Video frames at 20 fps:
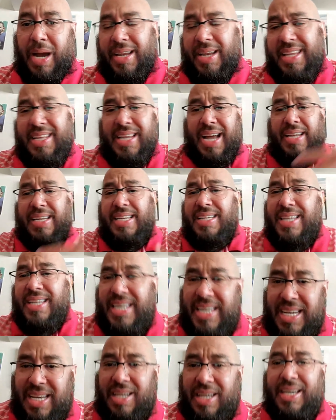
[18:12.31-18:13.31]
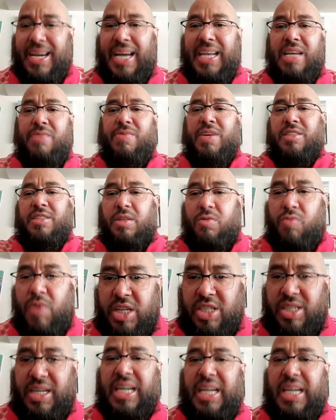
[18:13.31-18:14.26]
I need healing. I need restoration.